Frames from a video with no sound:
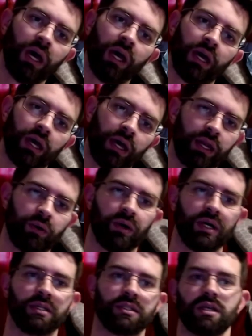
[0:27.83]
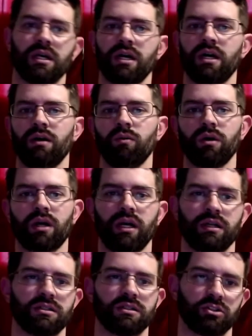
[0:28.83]
Anyways, we'll kind
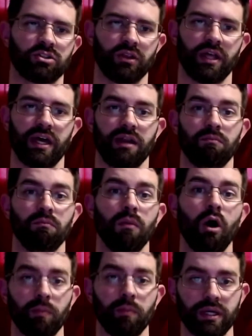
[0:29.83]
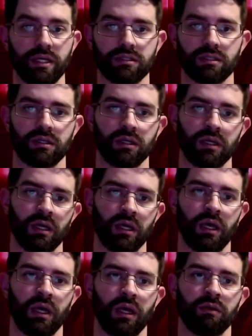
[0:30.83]
of touch on that in a moment.
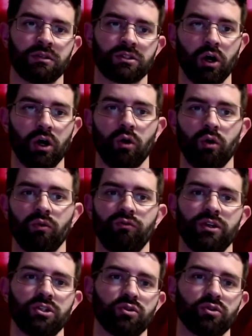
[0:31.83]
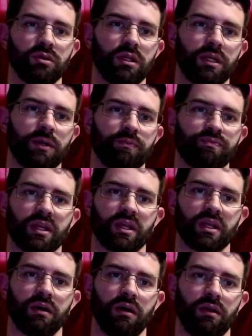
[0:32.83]
So visually,
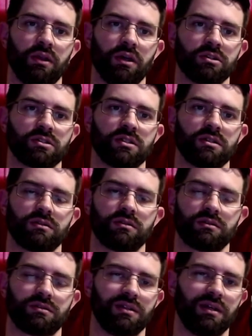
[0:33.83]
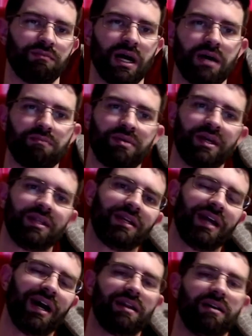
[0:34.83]
there's, in my opinion,
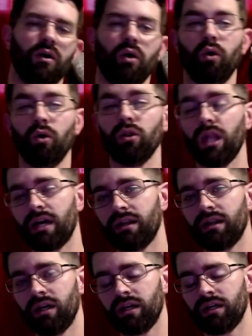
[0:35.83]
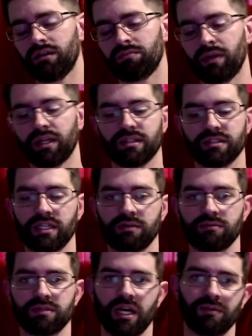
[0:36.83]
not a whole lot done, but at the same
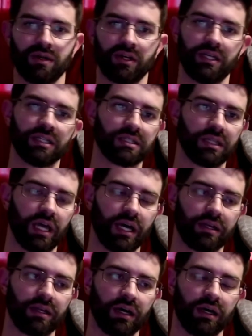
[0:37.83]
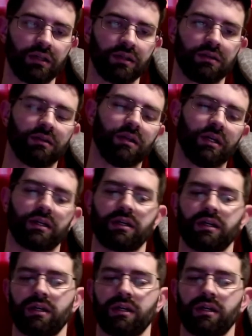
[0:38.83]
time, there is a lot done. Like,